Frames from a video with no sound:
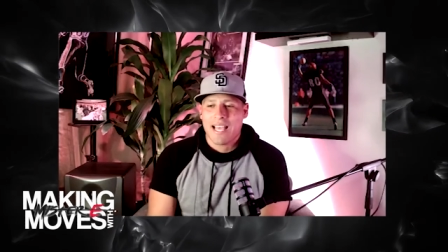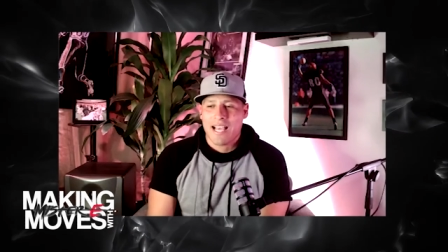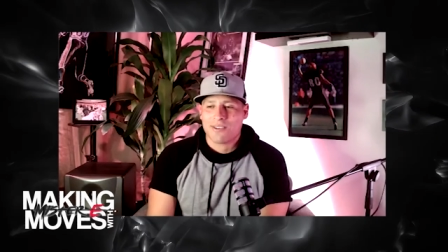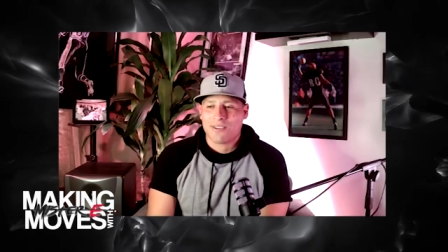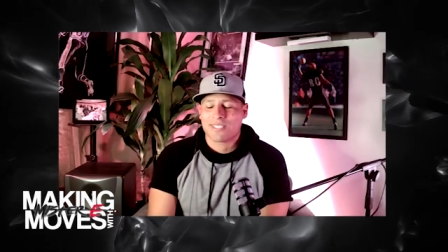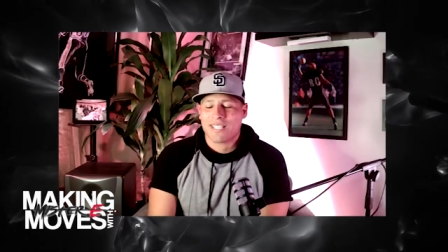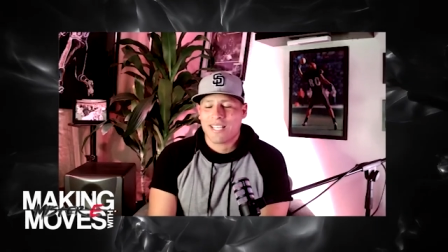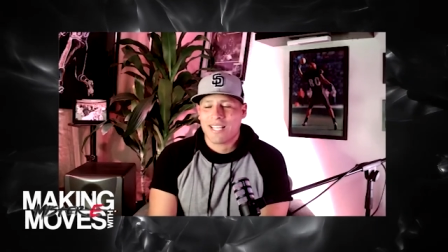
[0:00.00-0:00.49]

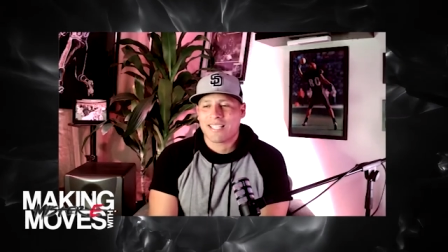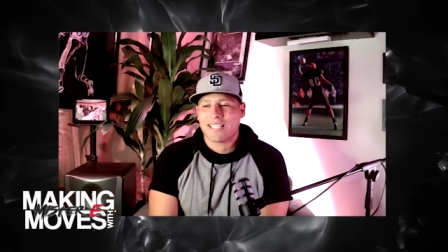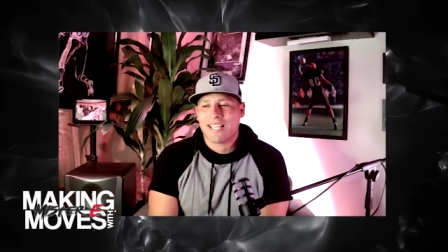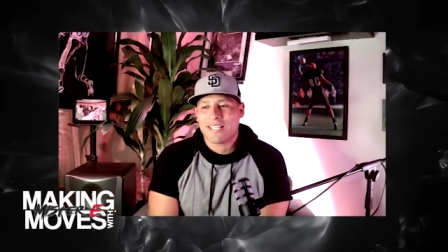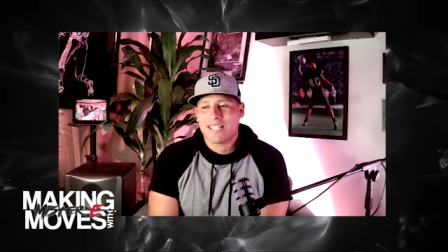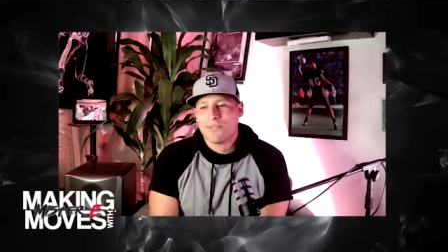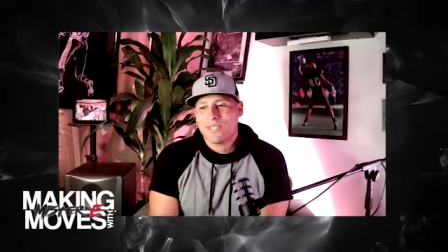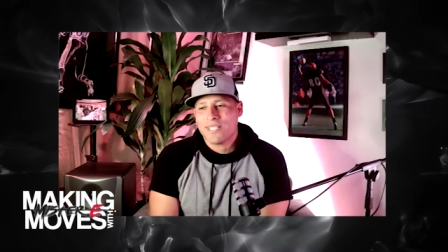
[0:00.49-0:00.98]
I was kind of
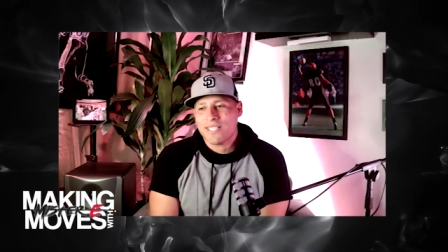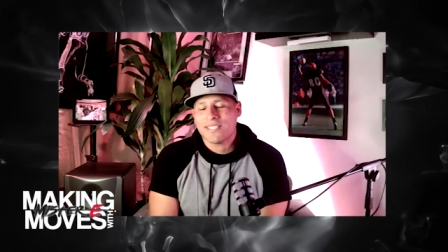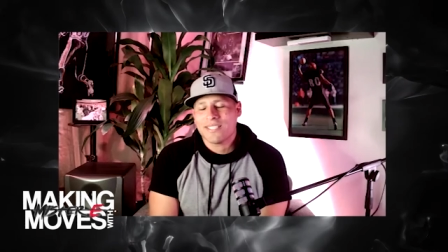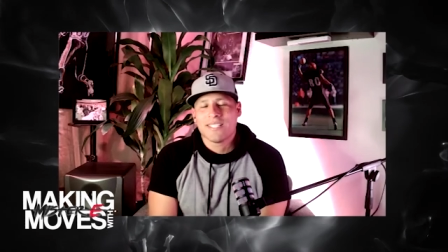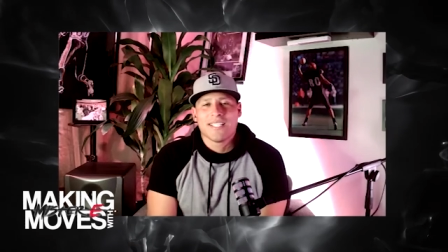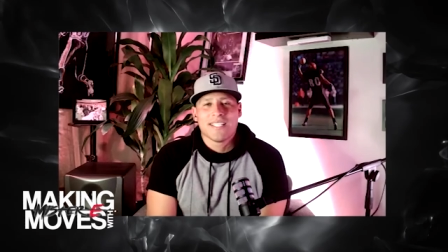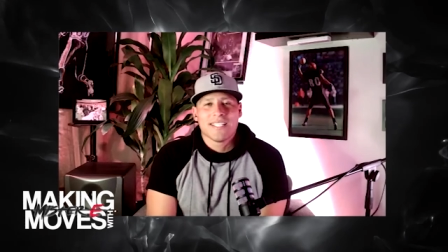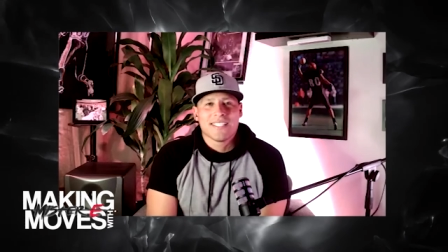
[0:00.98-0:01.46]
like,
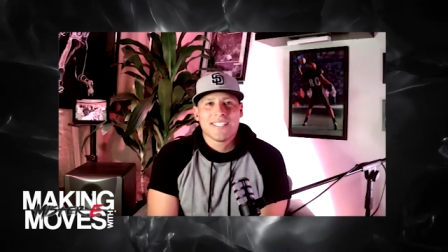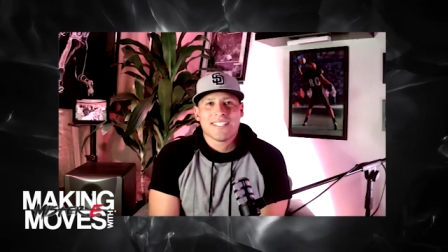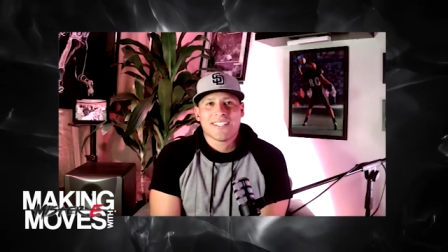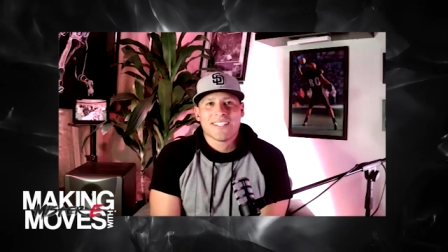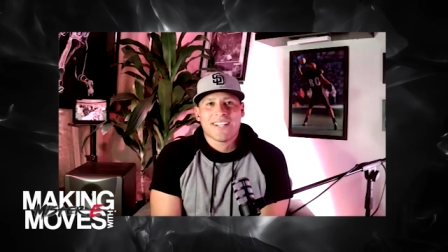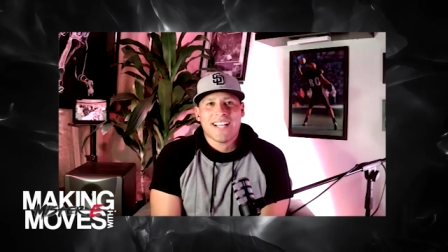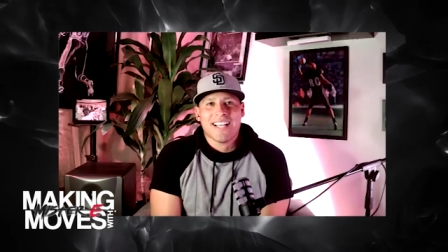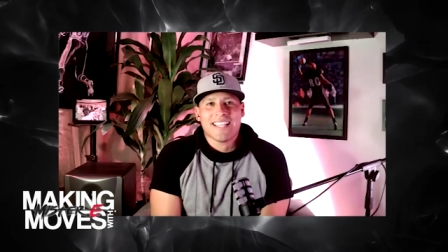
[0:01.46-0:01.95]
well, you
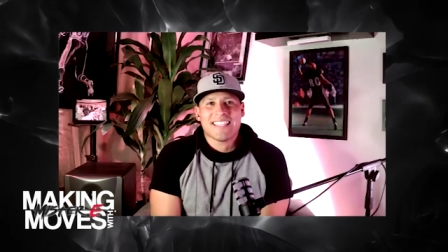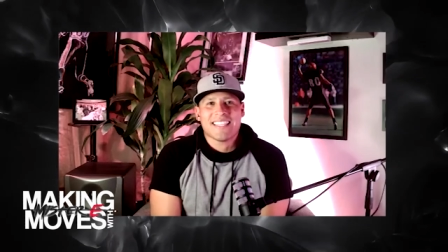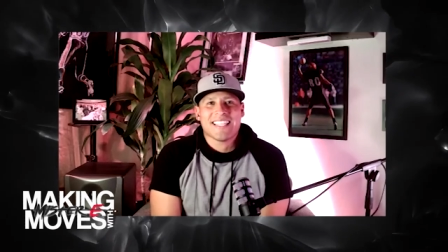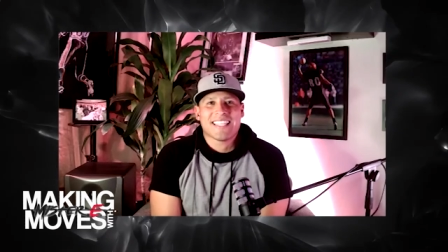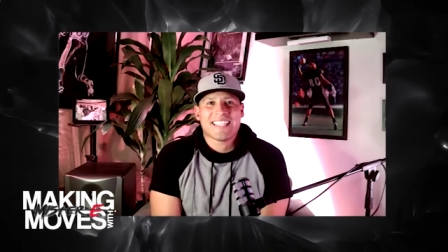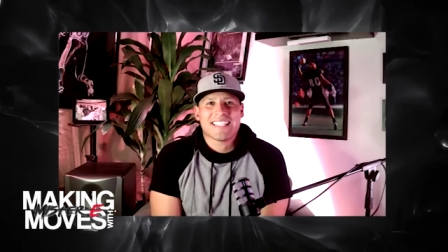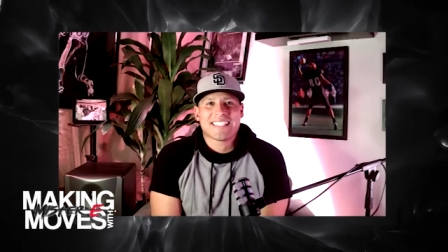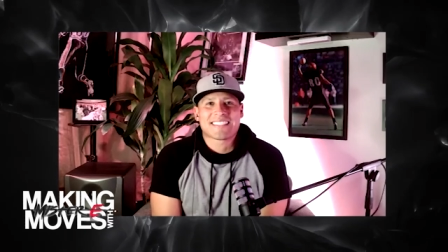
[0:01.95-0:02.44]
know, I
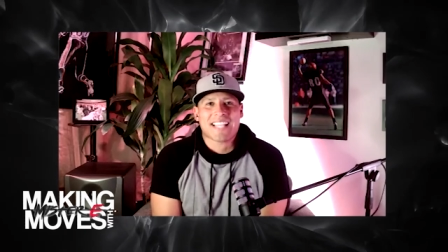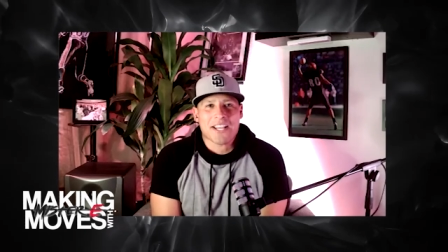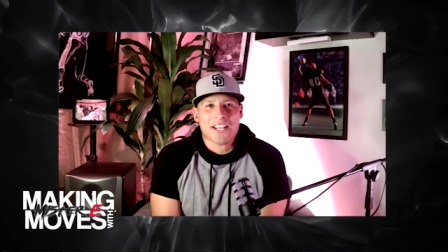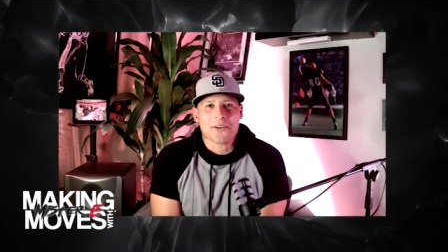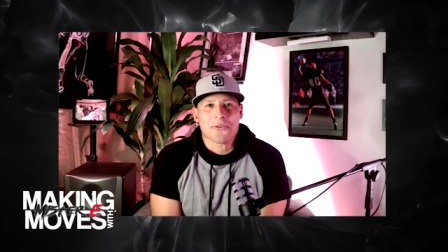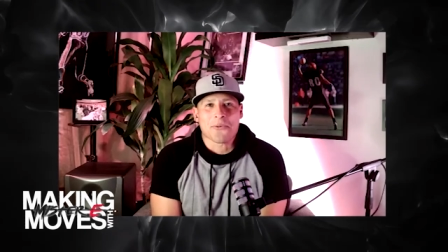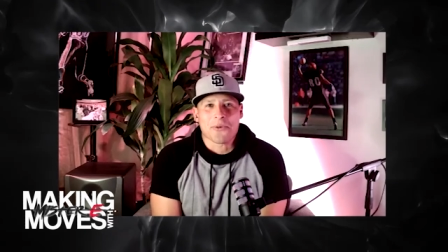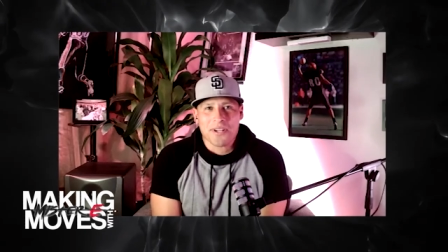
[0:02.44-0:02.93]
think it is
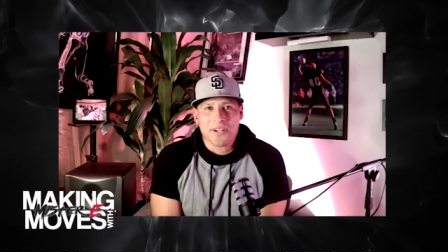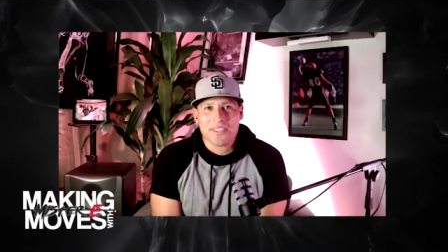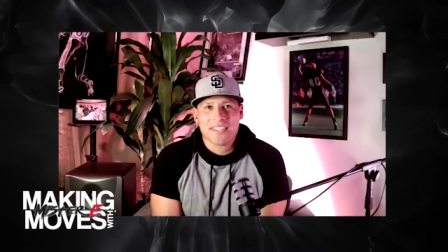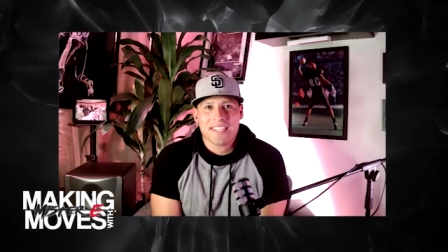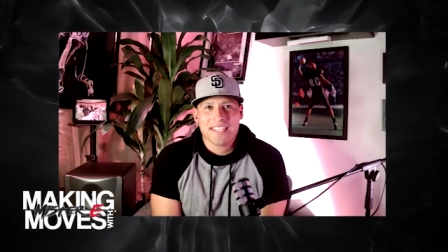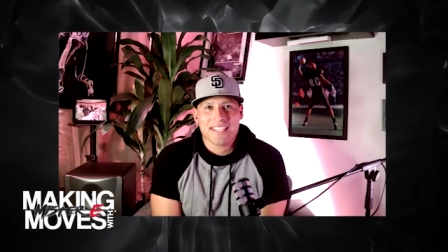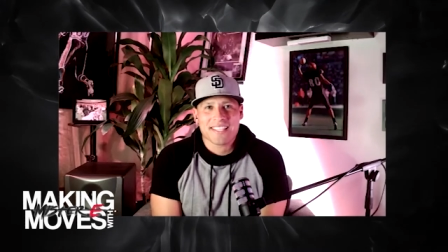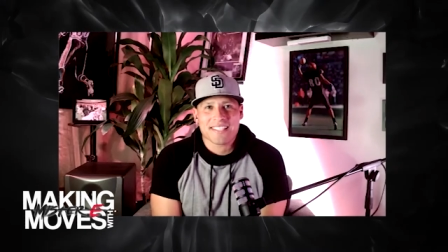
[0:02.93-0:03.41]
kind of worth
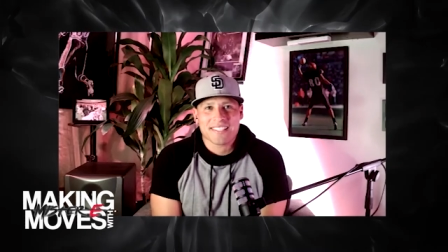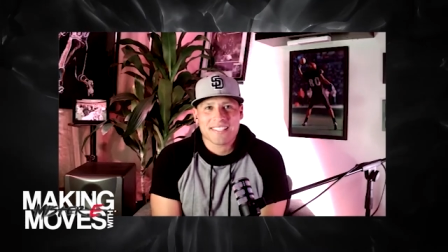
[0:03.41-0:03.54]
it.